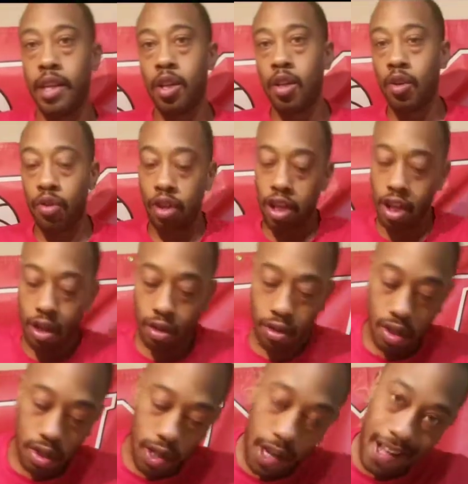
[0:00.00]

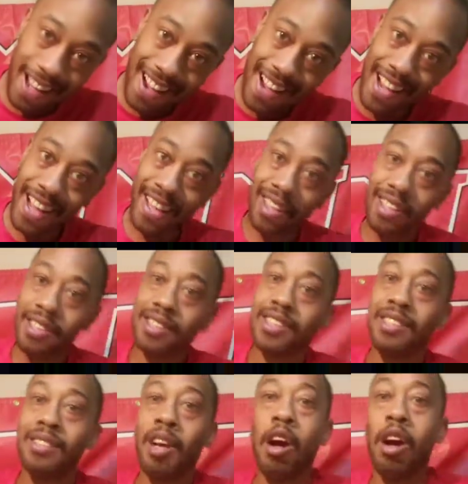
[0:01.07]
Yo, all right,
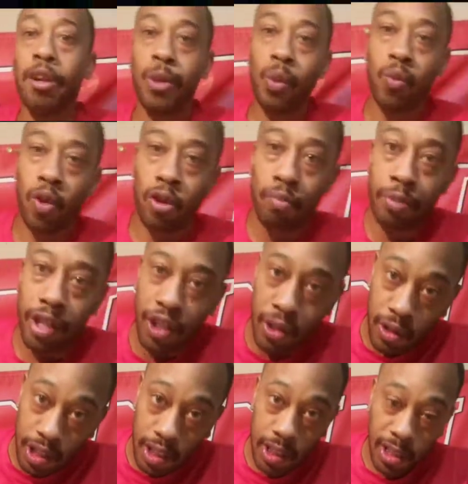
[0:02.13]
this is Conquer the World
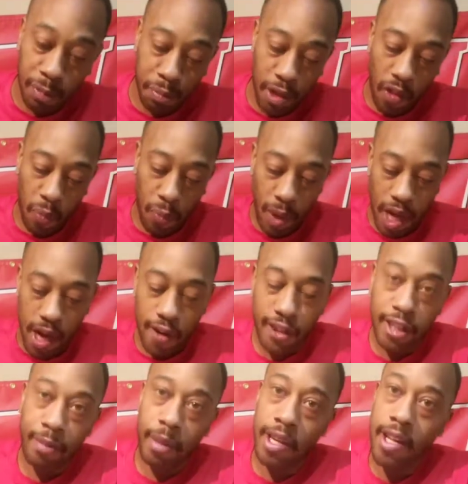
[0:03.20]
Ministries. This is Brother
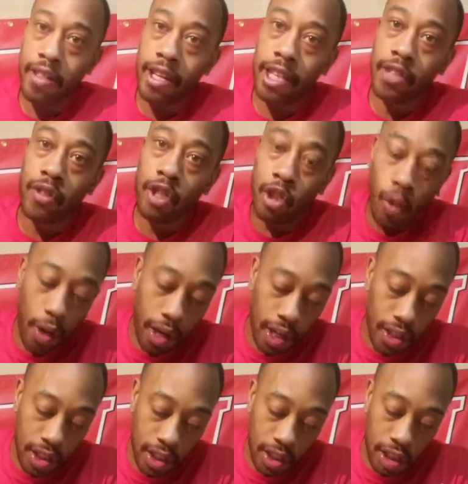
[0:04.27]
Paris, man. Thanks for joining
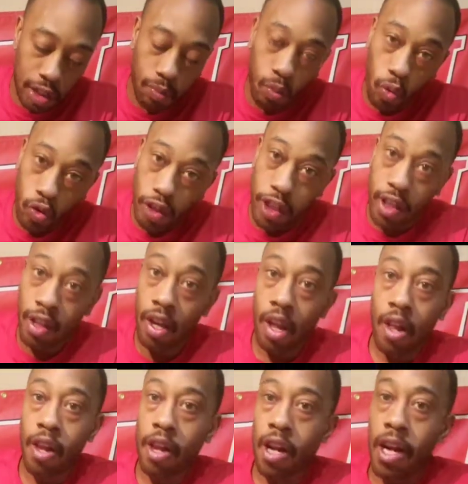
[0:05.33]
us this morning.
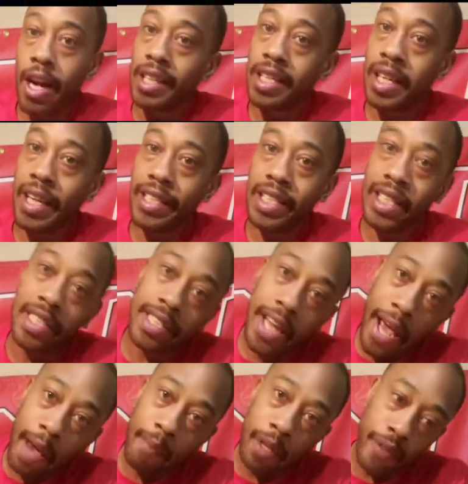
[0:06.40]
Today's the
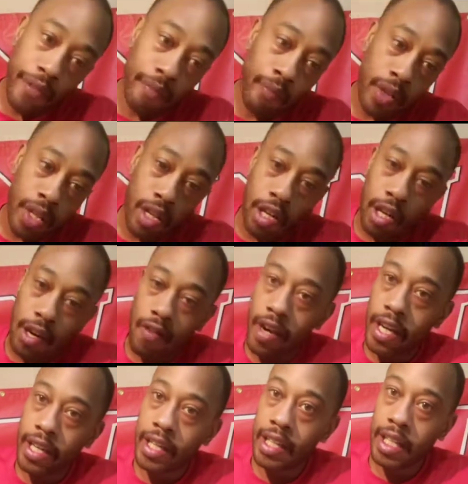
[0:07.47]
Sabbath. All
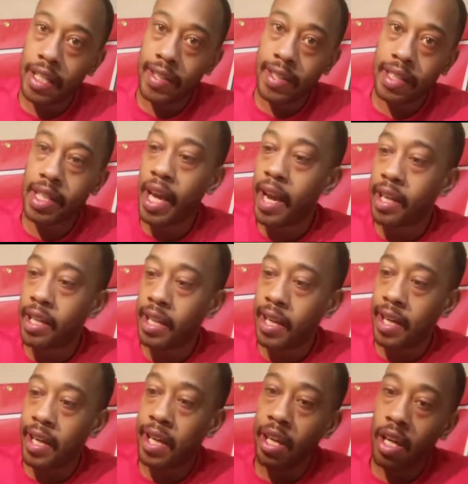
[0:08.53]
right, it is
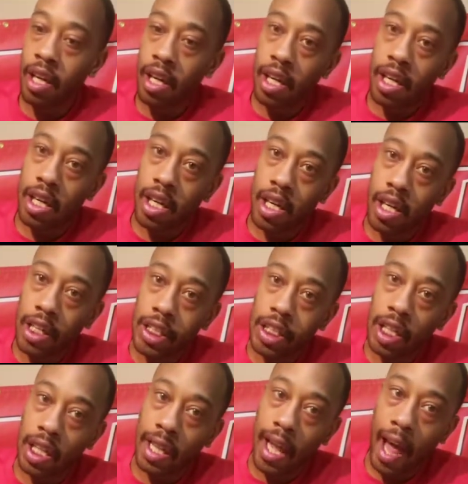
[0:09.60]
Saturday.
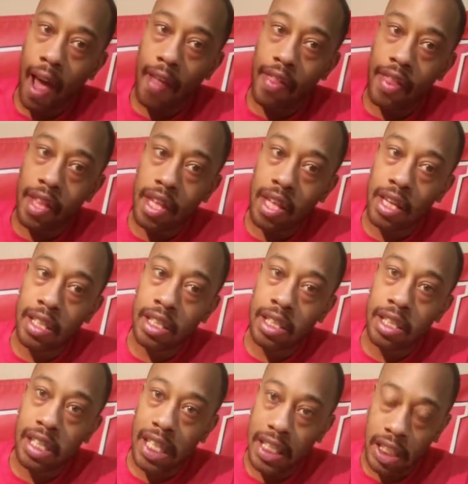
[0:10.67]
July the
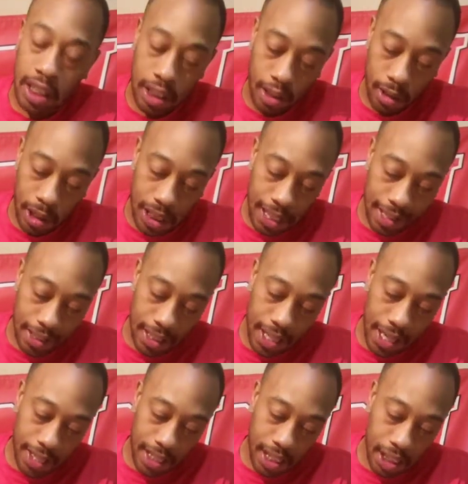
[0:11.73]
6th,
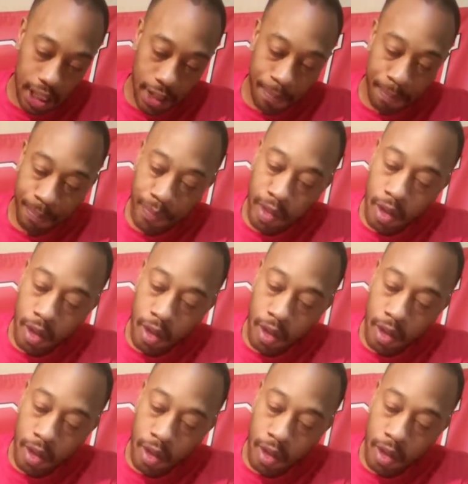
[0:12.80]
2019.